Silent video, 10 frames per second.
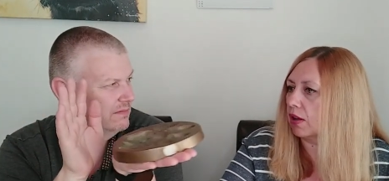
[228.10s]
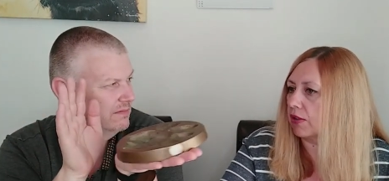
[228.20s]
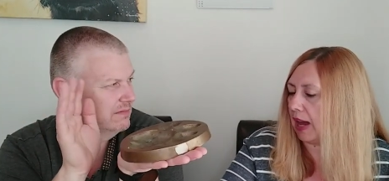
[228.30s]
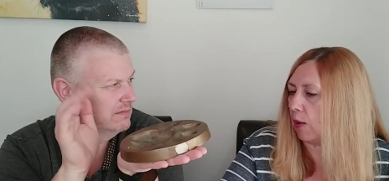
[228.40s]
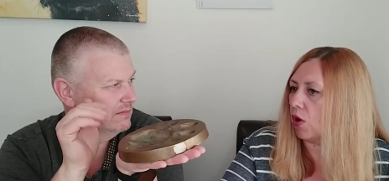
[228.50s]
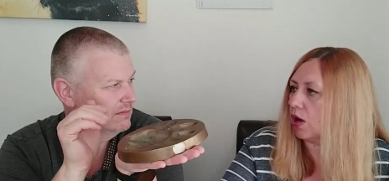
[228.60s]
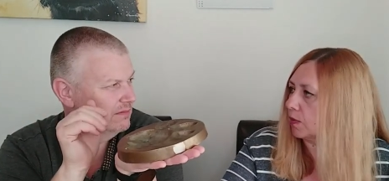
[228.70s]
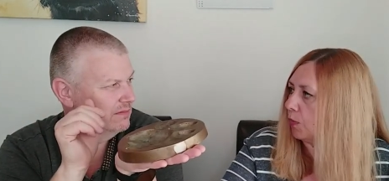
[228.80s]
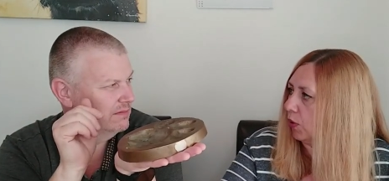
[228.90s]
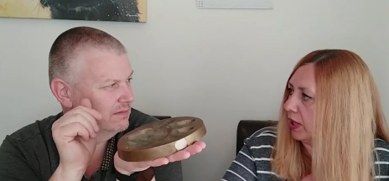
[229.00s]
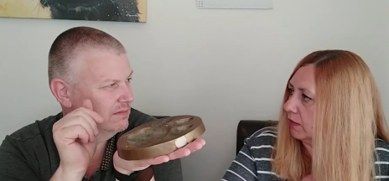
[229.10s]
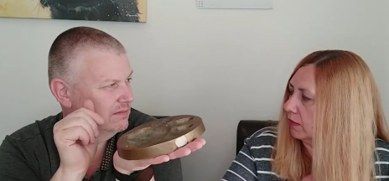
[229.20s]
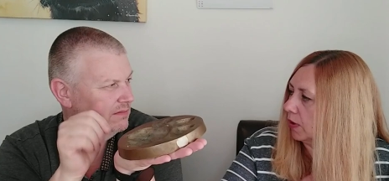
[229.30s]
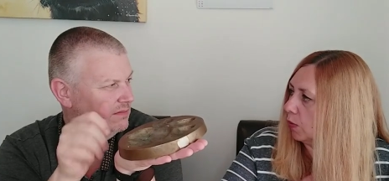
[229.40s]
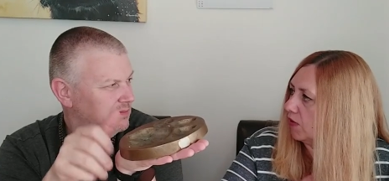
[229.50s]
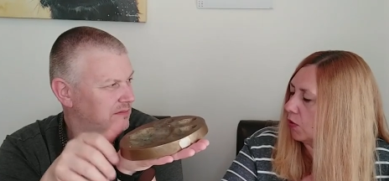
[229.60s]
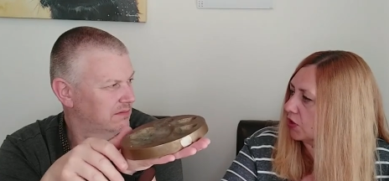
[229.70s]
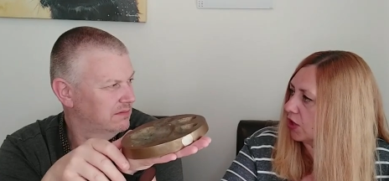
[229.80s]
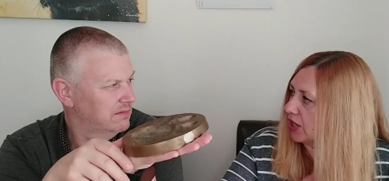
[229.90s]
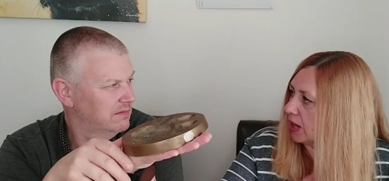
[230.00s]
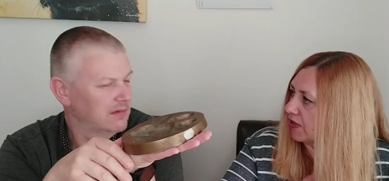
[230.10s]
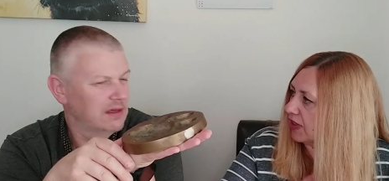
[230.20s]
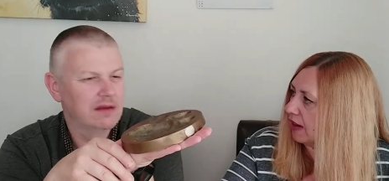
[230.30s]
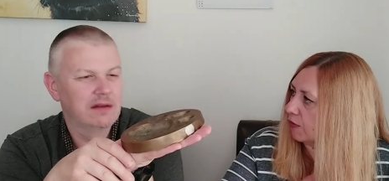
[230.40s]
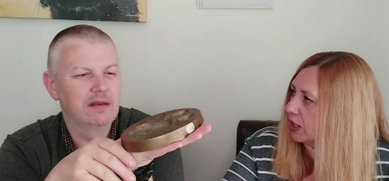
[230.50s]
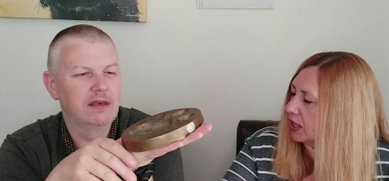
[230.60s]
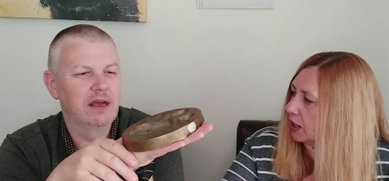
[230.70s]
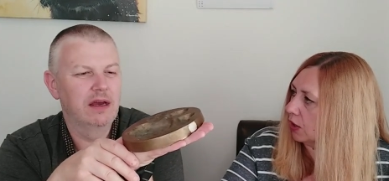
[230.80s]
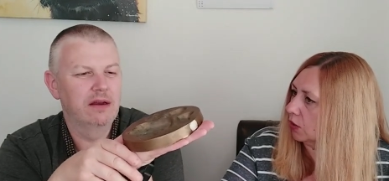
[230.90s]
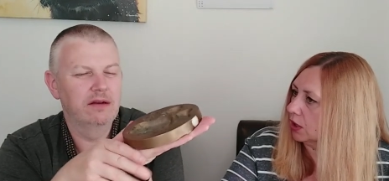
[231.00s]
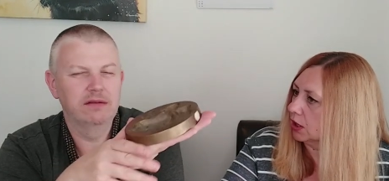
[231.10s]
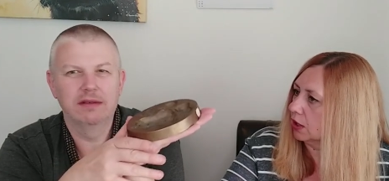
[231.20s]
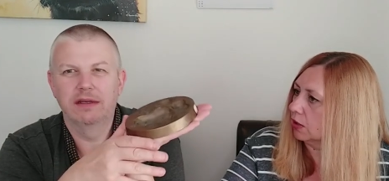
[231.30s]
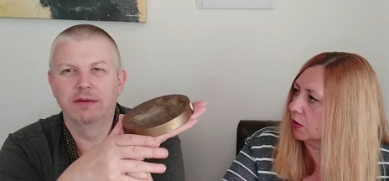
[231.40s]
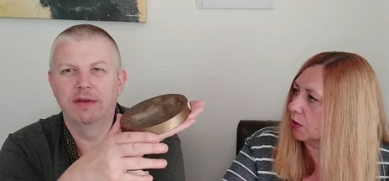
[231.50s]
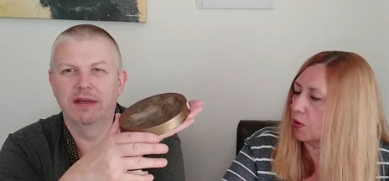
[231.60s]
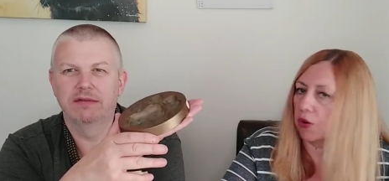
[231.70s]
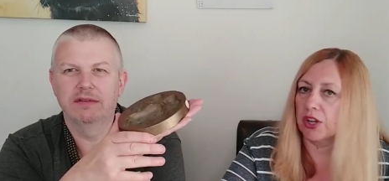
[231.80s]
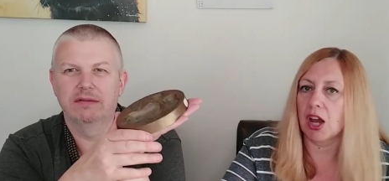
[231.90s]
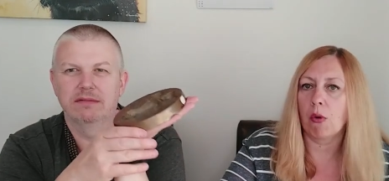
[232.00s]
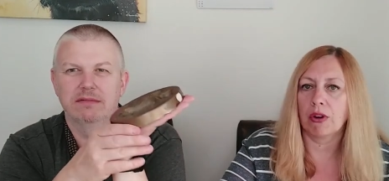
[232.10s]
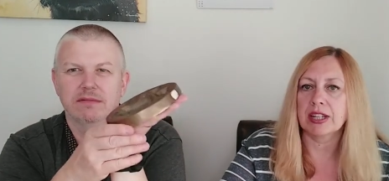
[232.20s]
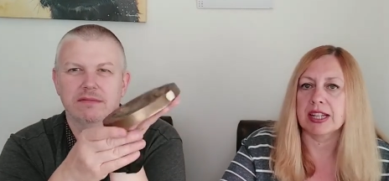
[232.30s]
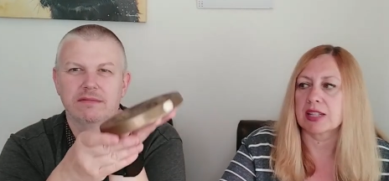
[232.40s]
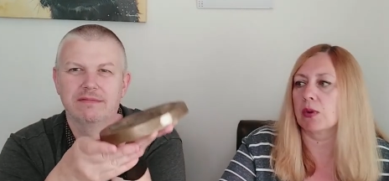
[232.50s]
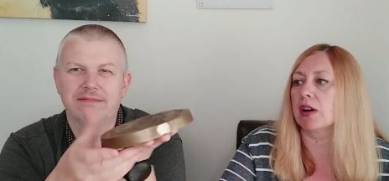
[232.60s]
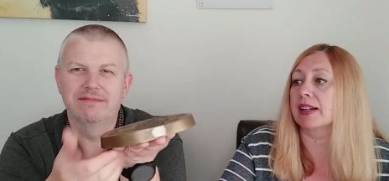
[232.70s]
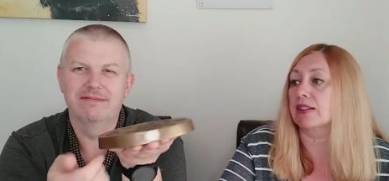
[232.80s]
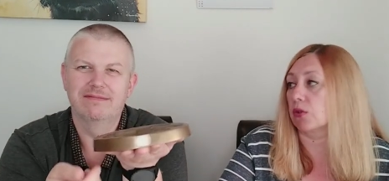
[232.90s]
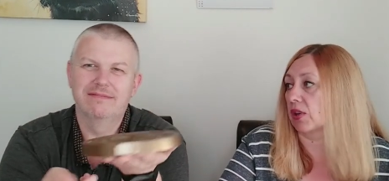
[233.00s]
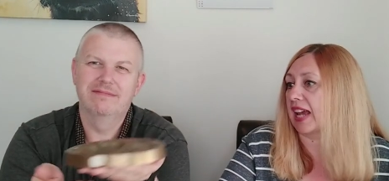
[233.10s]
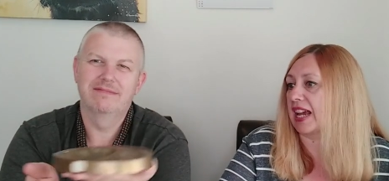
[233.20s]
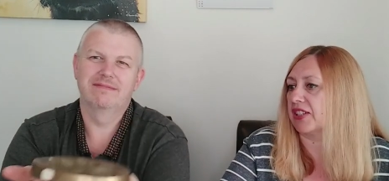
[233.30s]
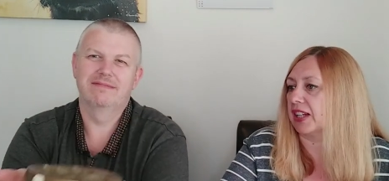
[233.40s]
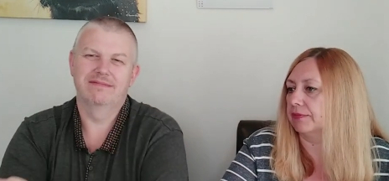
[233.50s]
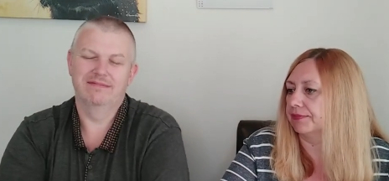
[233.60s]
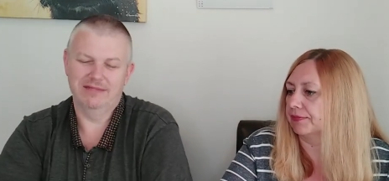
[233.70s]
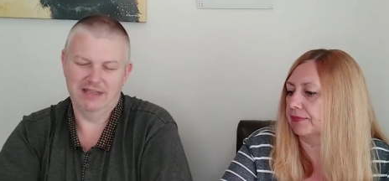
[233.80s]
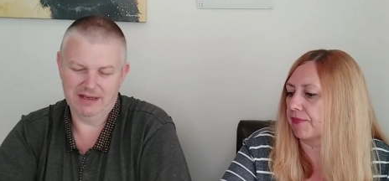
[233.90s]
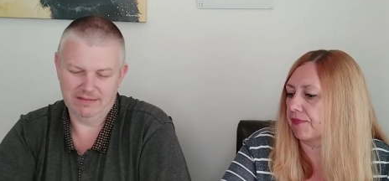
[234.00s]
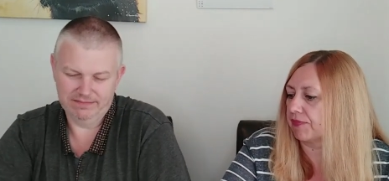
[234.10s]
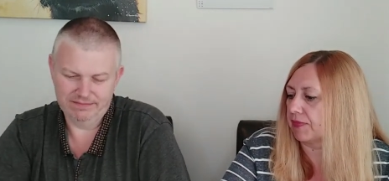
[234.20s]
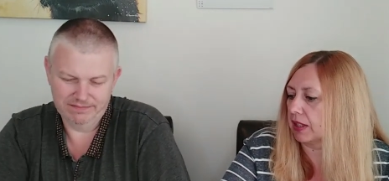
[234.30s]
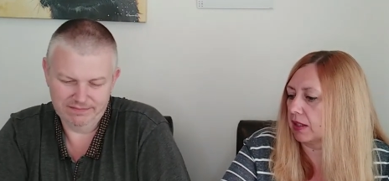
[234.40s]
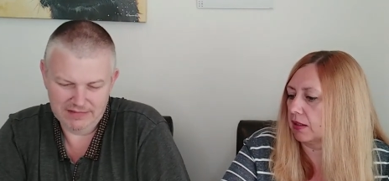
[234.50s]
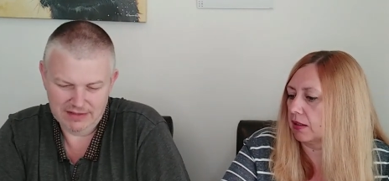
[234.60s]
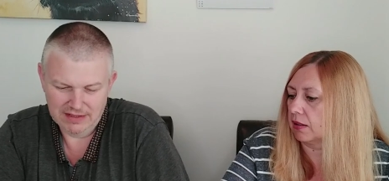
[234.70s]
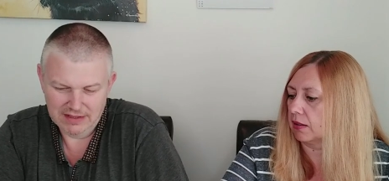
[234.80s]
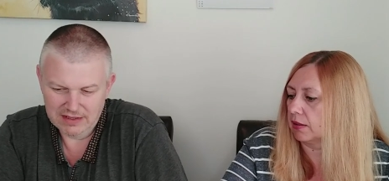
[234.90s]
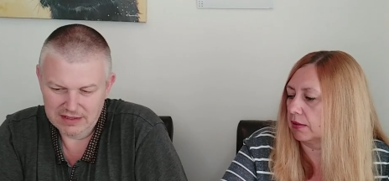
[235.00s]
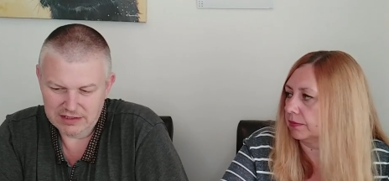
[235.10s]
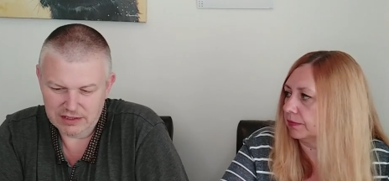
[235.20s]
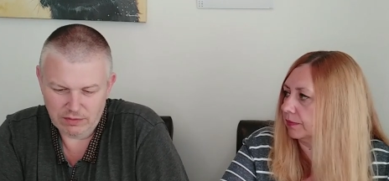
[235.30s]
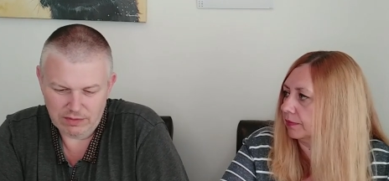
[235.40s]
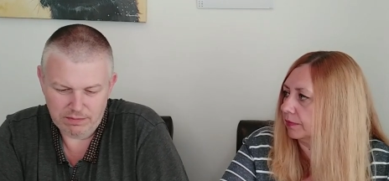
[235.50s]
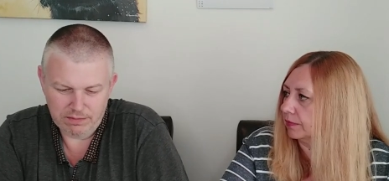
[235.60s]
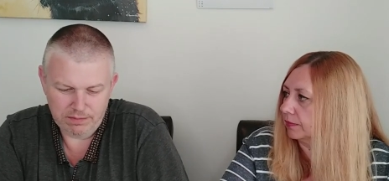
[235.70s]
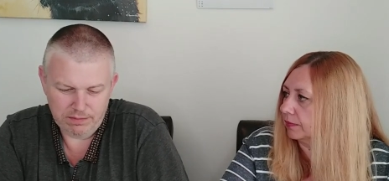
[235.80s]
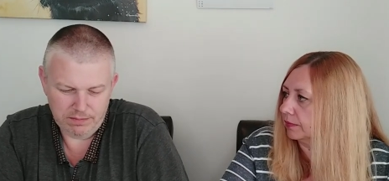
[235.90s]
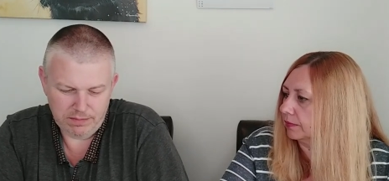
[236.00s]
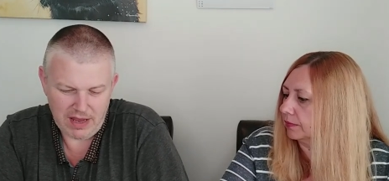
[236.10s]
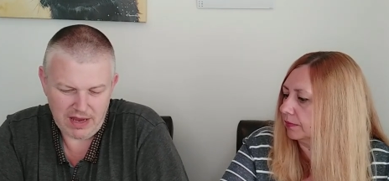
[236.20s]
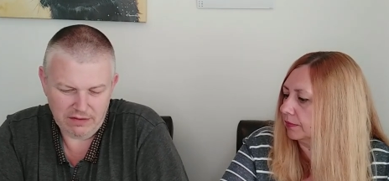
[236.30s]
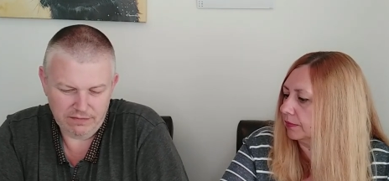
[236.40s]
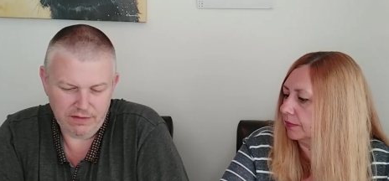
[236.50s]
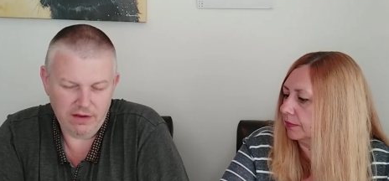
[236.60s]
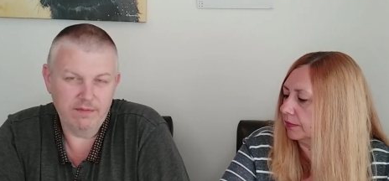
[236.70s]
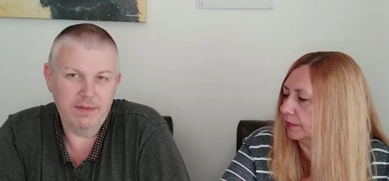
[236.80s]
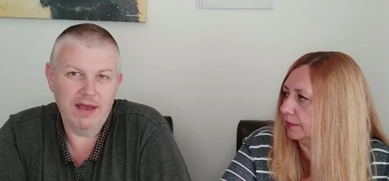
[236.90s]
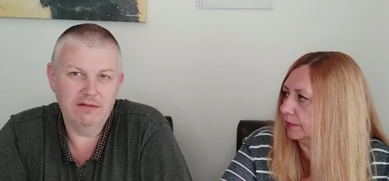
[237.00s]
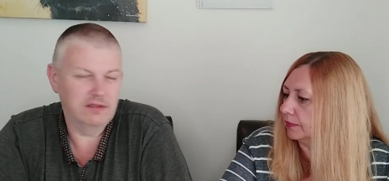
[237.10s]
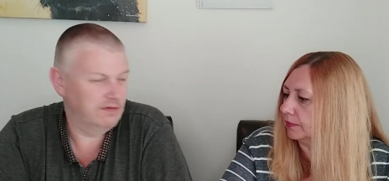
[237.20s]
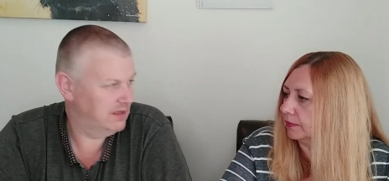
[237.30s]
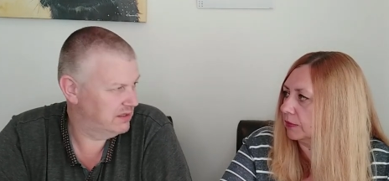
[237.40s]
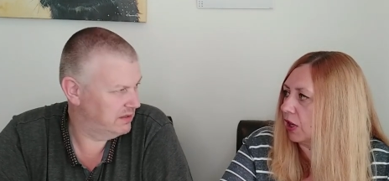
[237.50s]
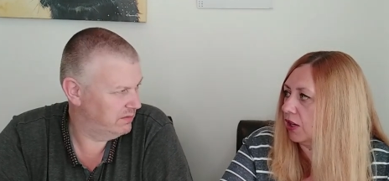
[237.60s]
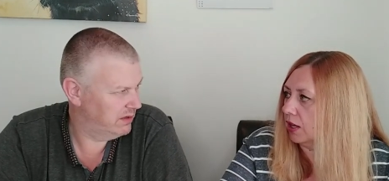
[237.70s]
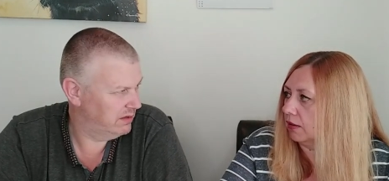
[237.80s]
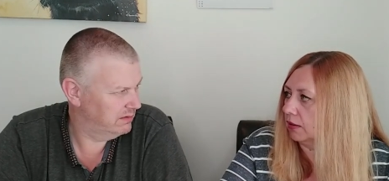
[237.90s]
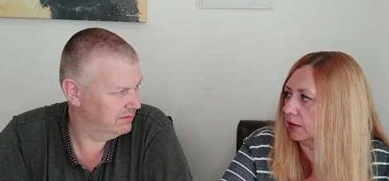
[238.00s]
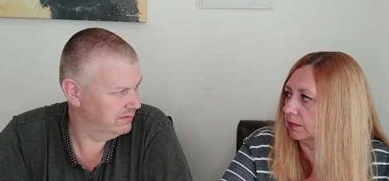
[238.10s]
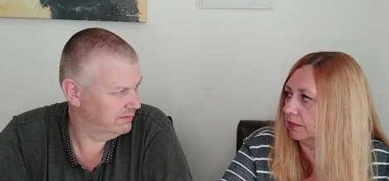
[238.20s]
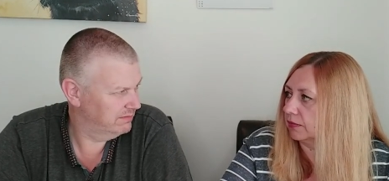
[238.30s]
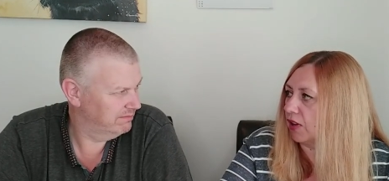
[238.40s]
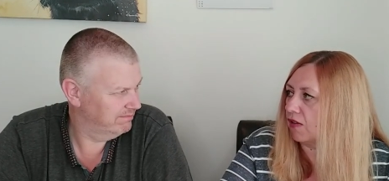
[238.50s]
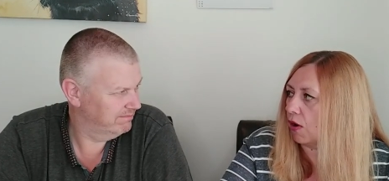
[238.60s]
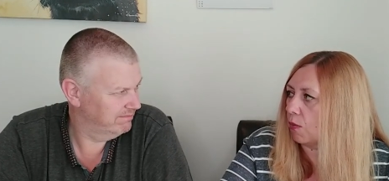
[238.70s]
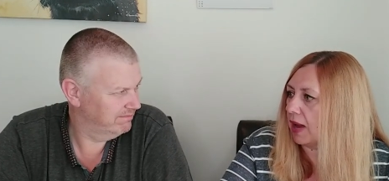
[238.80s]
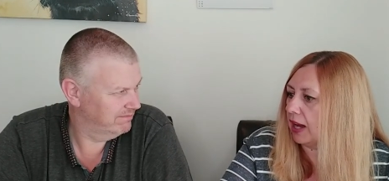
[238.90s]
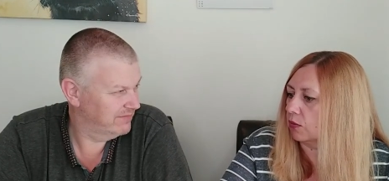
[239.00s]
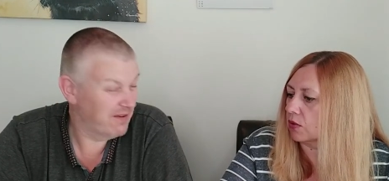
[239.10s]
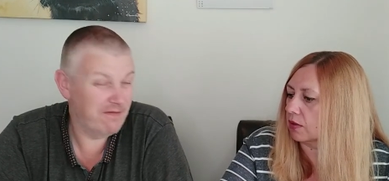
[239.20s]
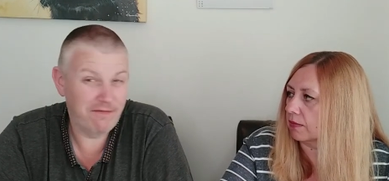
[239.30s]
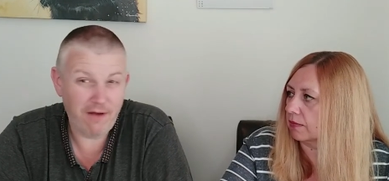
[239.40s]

Speaker 1: at that WorthPoint, and we've not signed up for that, have we? No, so, no. We so we've haven't. got no idea. So we are sort of guessing.
Speaker 2: Yeah. So we paid five pounds for this. Didn't I know. We?
Speaker 1: Five whole pounds.